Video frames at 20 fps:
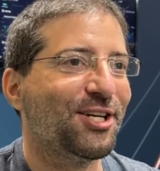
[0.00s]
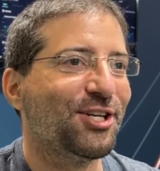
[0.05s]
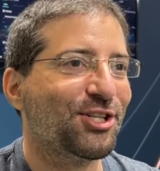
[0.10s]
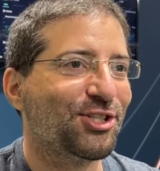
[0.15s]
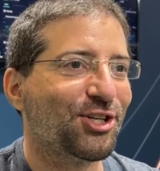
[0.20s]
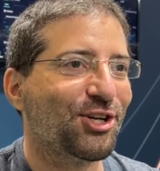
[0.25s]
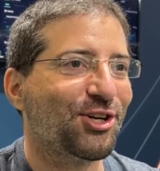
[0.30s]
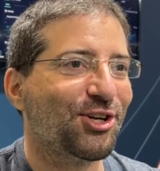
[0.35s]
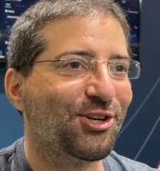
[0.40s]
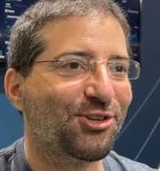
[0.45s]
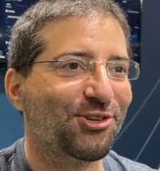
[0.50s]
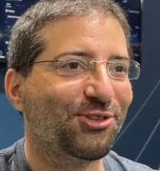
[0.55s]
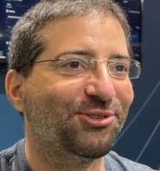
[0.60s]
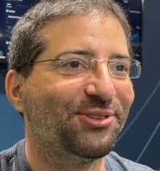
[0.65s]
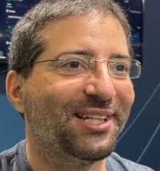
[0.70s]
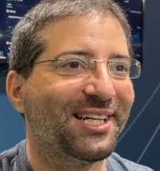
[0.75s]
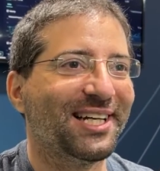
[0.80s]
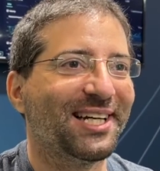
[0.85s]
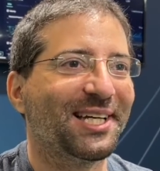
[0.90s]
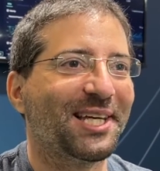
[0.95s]
So you should
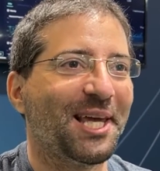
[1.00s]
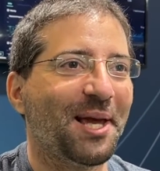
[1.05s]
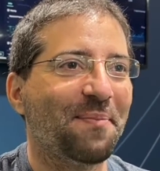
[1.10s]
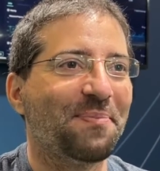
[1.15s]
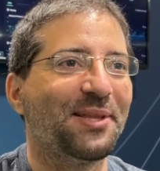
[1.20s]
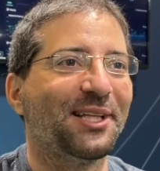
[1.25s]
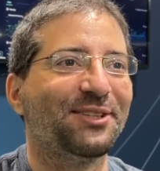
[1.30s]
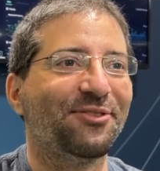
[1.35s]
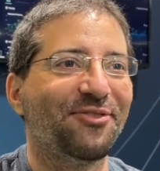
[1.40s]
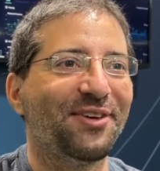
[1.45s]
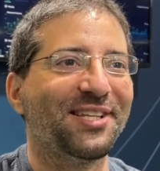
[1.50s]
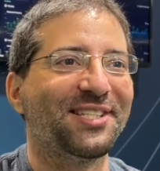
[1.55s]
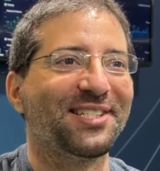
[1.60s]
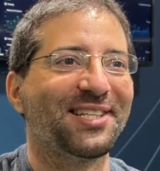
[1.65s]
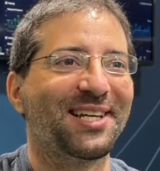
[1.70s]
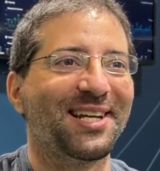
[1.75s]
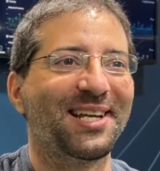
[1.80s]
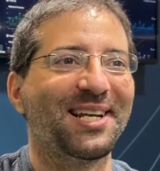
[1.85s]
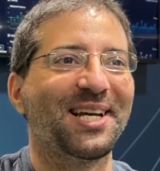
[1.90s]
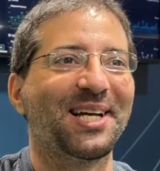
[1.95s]
keep that
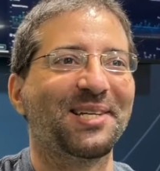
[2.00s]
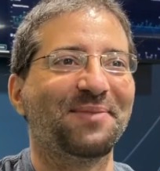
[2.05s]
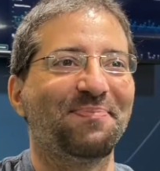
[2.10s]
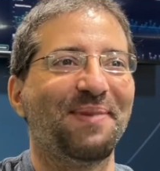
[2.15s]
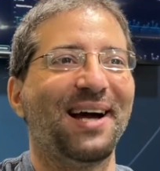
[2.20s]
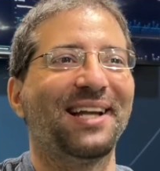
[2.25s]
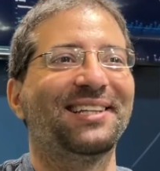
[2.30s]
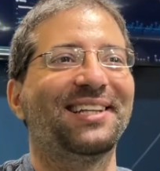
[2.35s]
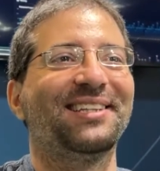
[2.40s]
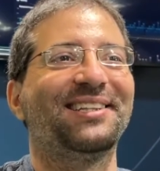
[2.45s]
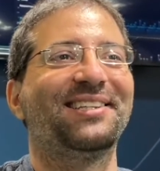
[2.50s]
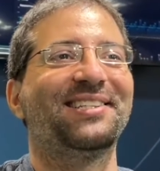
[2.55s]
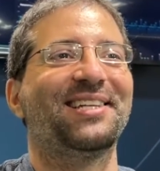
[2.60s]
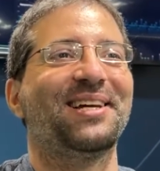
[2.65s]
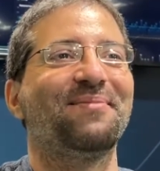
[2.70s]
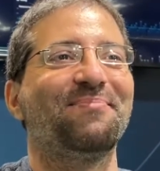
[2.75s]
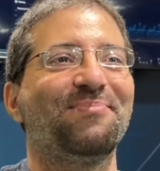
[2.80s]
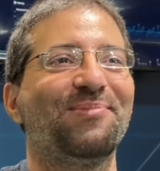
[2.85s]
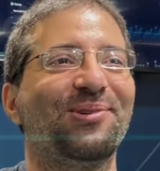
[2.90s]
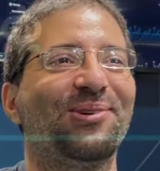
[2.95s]
feature and expand it
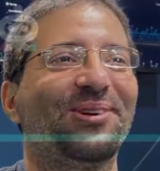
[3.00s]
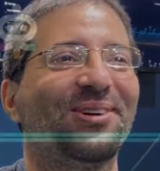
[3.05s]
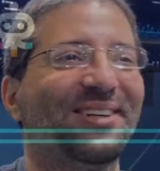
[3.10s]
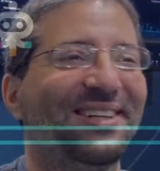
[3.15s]
some more.